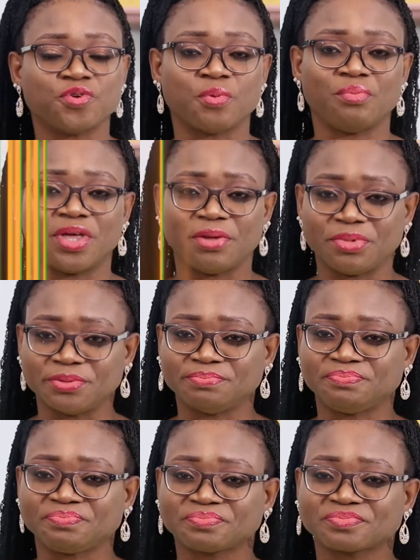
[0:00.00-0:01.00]
your baby.
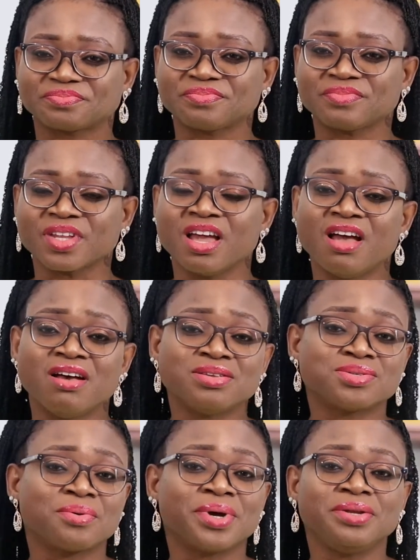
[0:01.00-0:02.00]

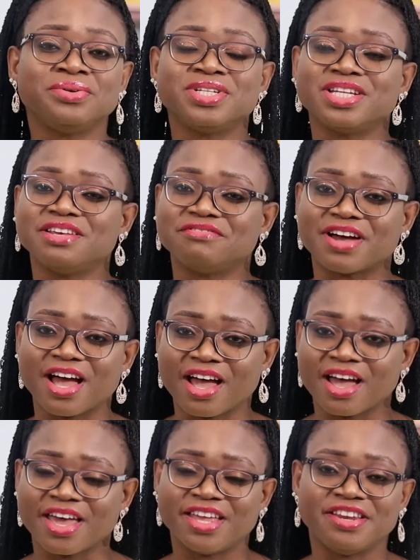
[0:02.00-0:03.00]
So when you deliver
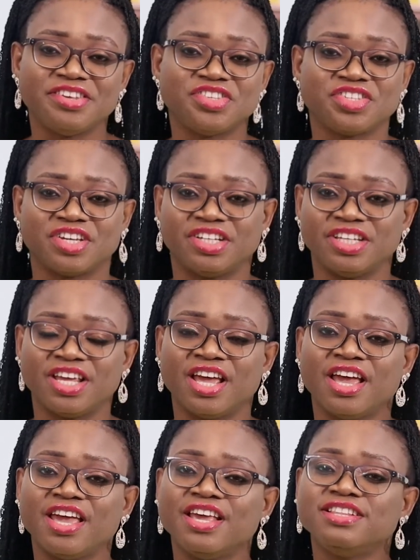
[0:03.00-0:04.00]
initially,
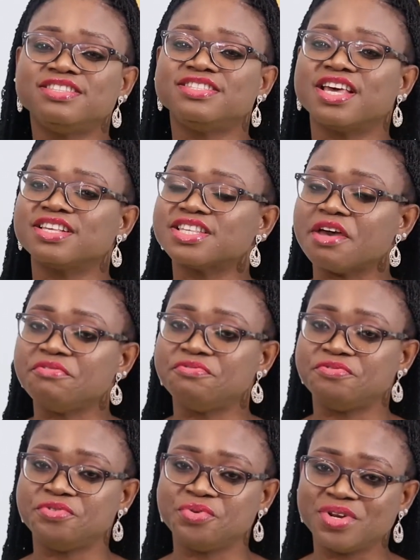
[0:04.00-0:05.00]
it takes a
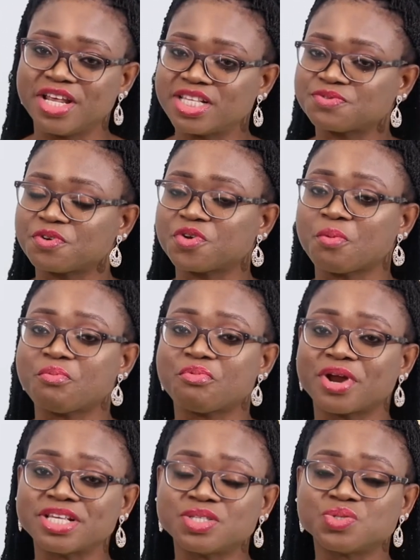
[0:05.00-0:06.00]
few days for your
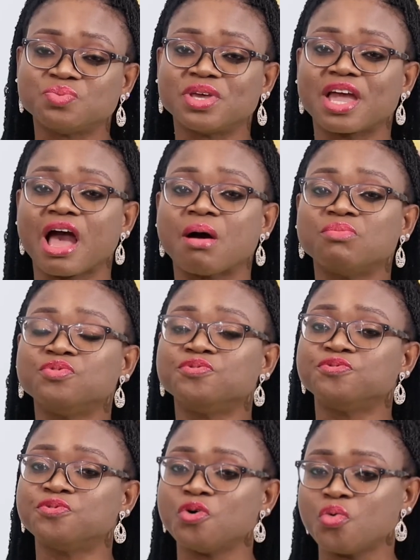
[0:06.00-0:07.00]
breast to become
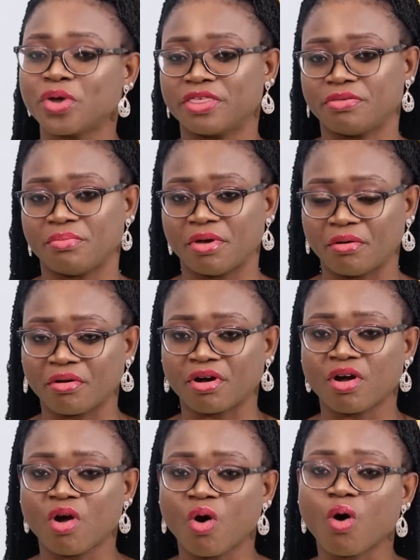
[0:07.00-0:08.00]
full with milk,
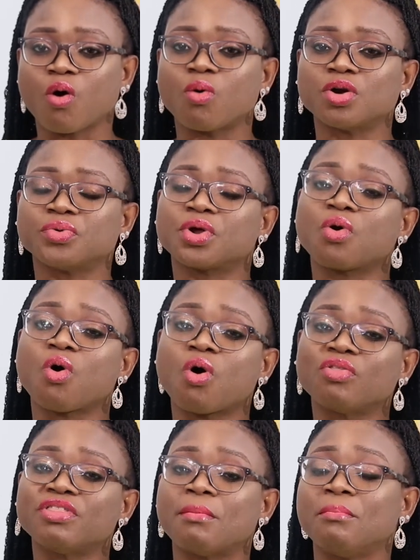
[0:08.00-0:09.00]
or what we call
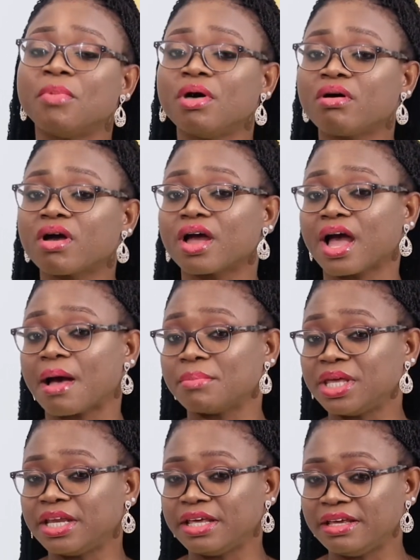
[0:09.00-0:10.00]
the milk
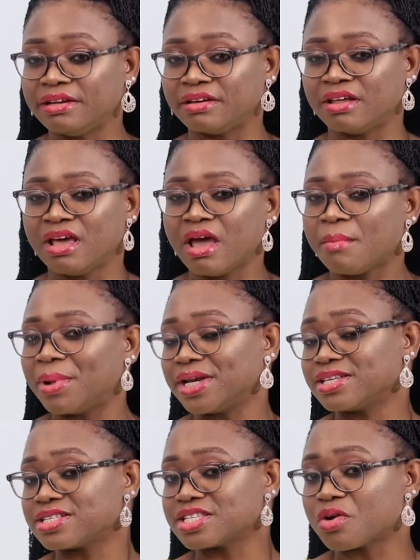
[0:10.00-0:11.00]
coming in. But
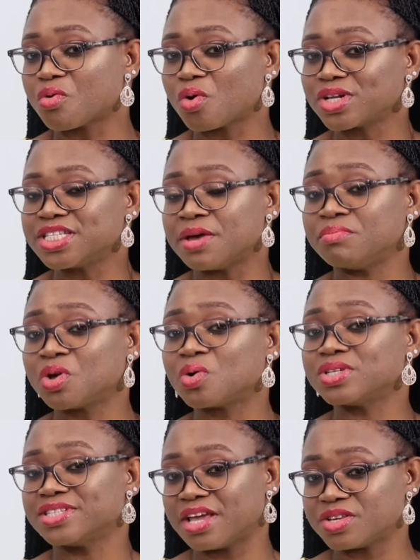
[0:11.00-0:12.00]
this is a wrong term
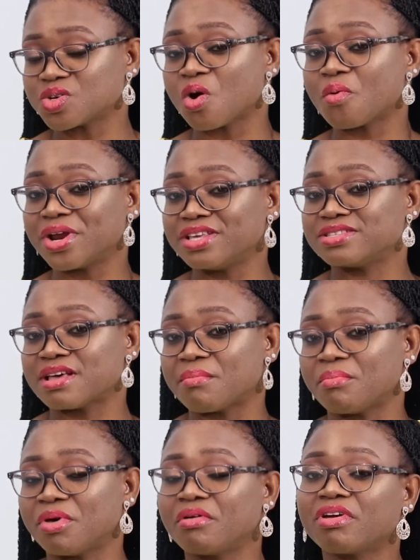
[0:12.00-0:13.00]
because there's already
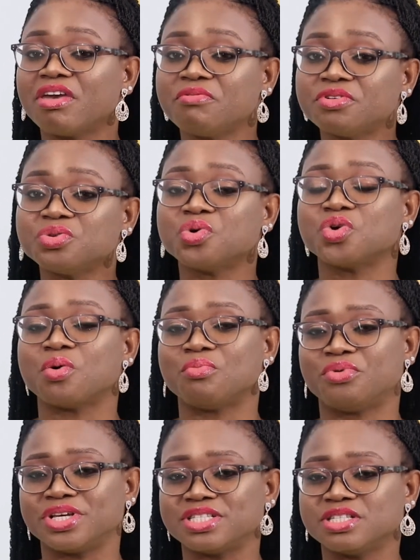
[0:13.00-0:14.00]
some milk, even though your
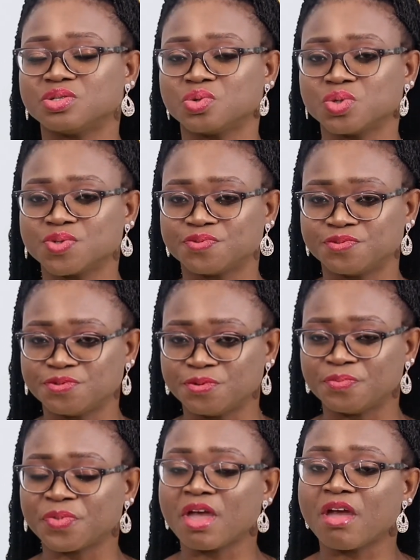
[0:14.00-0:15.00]
breast is not full.
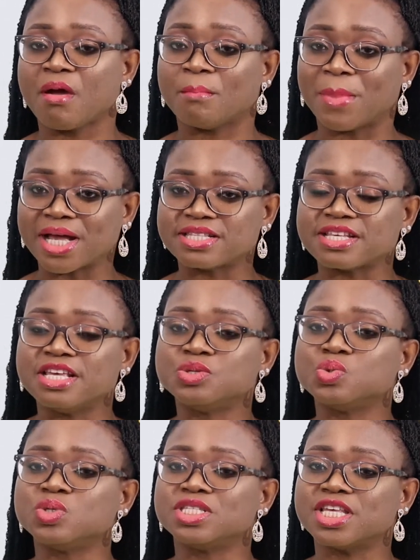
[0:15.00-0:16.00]
But it
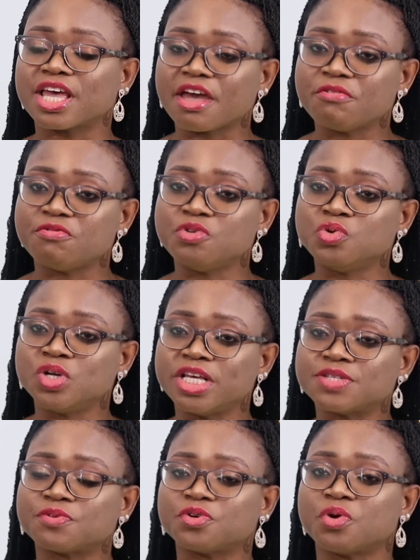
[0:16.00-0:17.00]
will take a few
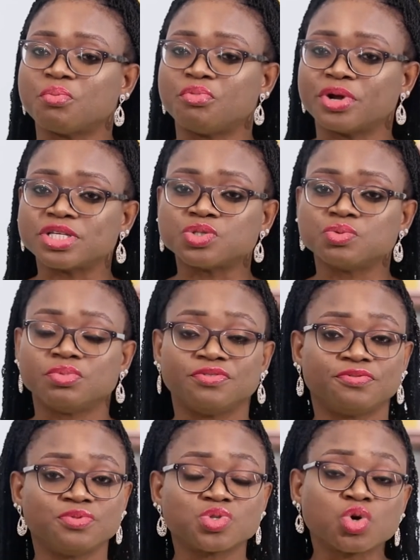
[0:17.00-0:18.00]
days for your breast to be
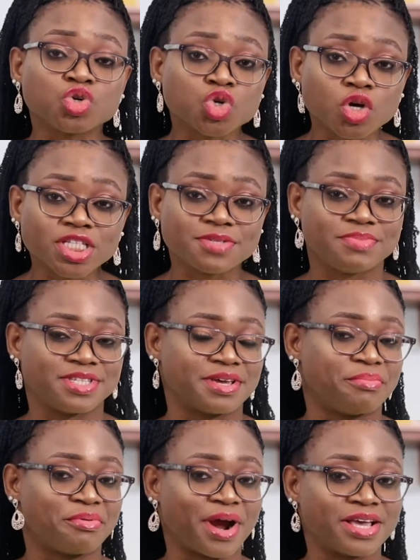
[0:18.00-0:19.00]
full. So don't be
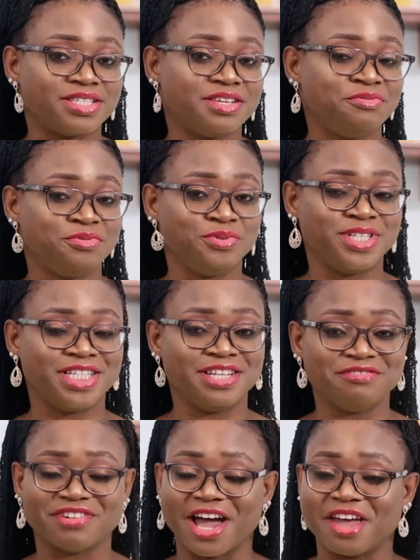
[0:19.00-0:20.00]
surprised if you
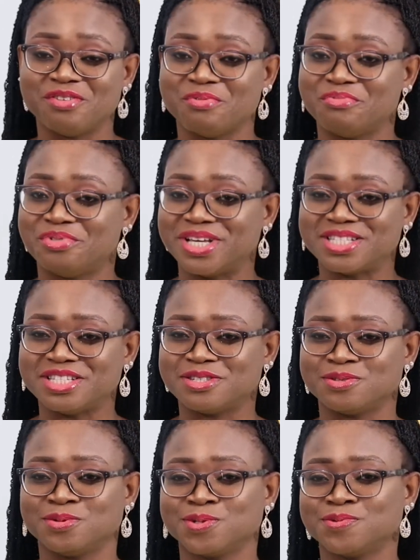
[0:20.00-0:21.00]
deliver and your breast
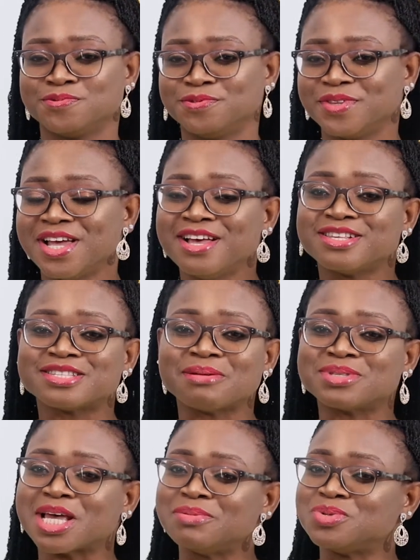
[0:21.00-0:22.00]
is not full.
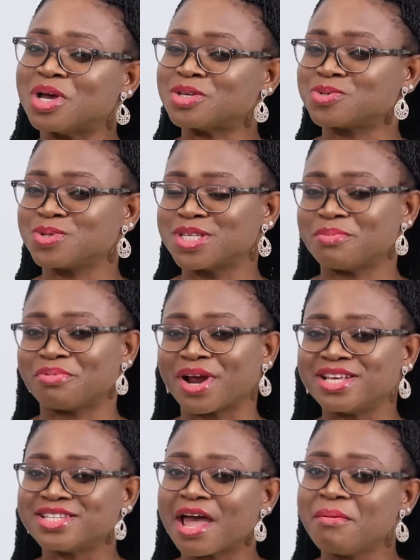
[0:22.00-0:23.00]
Sometimes you are so
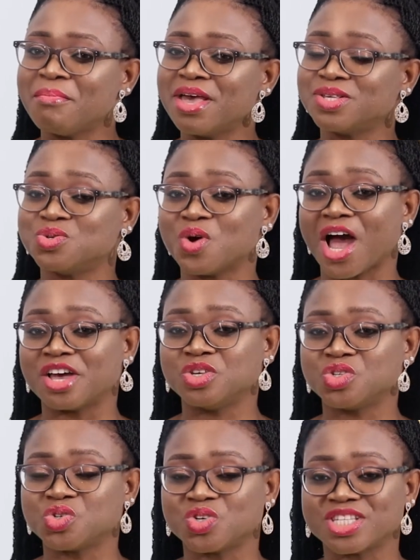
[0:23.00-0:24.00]
surprised that it makes you
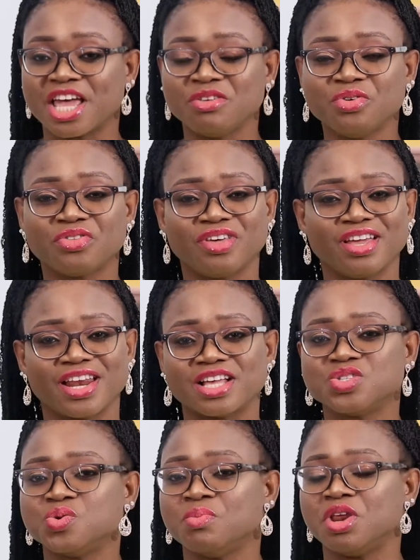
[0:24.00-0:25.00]
anxious and you think
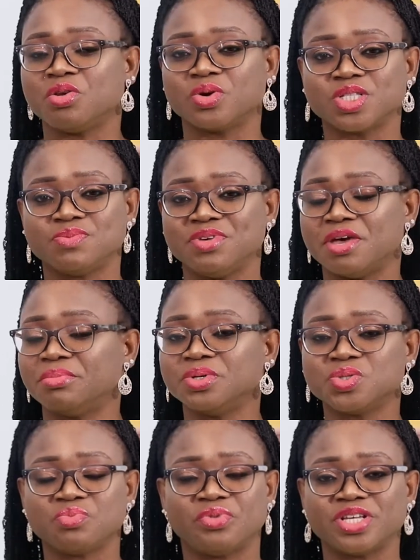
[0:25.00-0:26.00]
that you may not be able
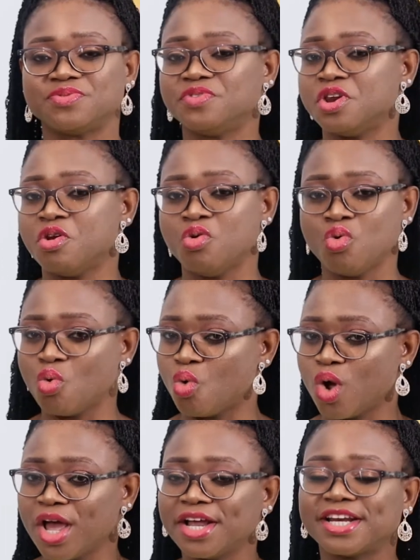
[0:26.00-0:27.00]
to breastfeed.
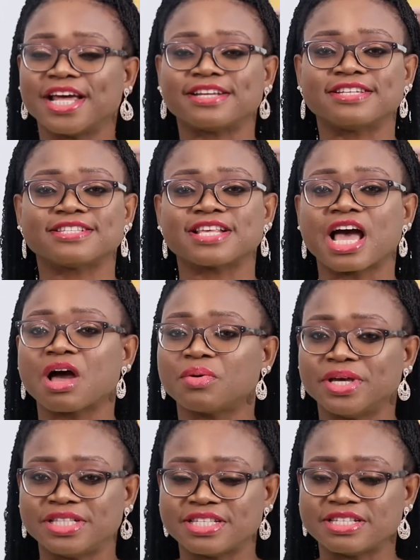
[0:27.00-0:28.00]
No, that is how
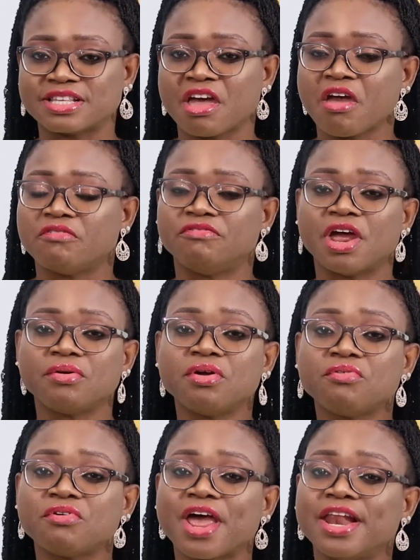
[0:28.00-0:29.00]
it is.
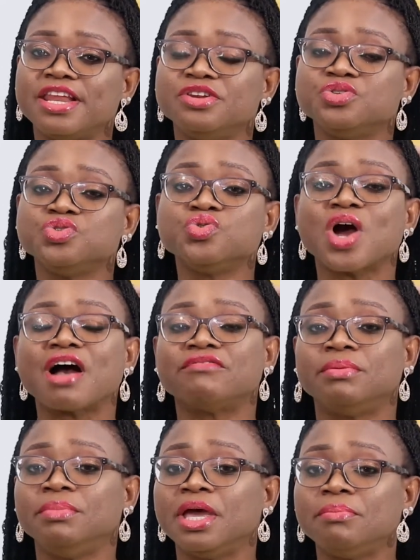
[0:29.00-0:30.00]
Very rarely do you have
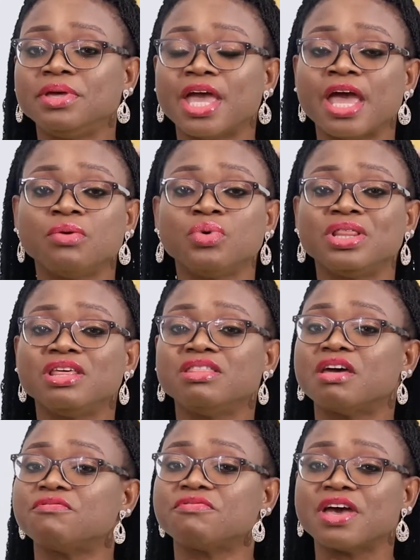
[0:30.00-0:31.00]
a baby and within
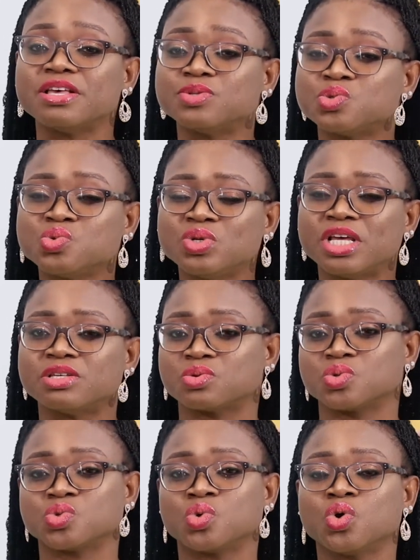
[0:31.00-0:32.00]
the first 2 days
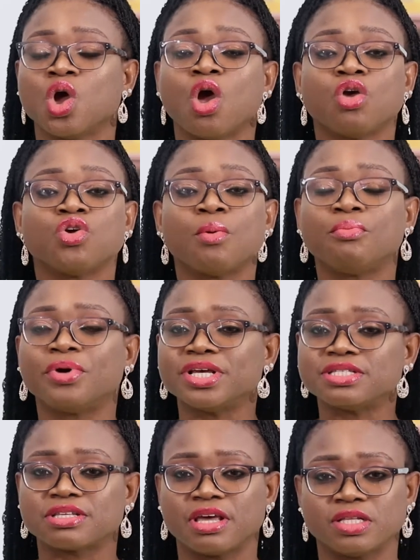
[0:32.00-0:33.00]
or so, your
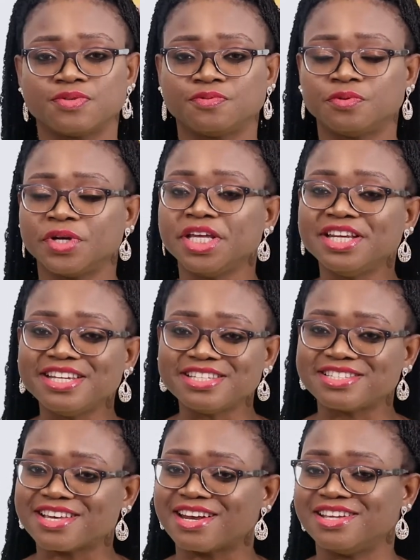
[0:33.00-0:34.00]
breast gets full.
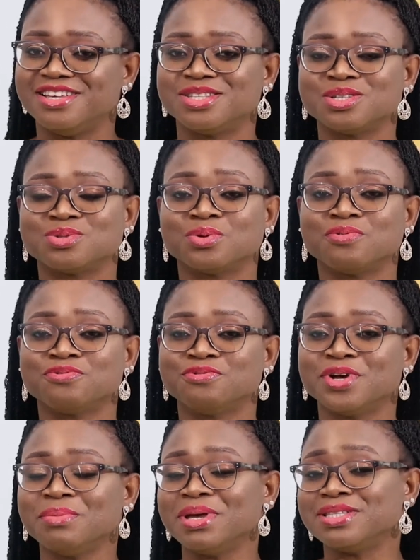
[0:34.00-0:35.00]
Initially, it is not
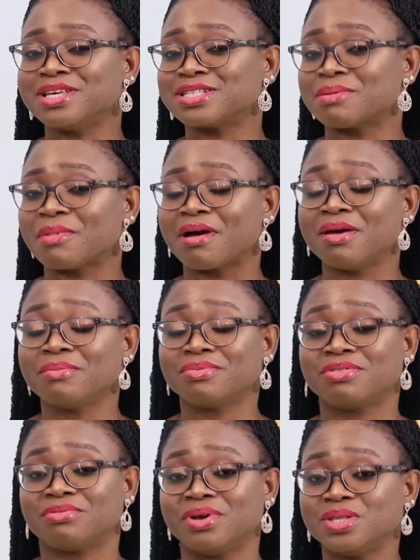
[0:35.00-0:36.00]
full. It may take about
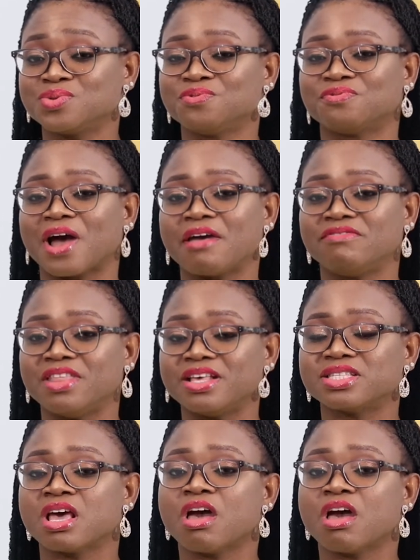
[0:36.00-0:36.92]
3 to 5 days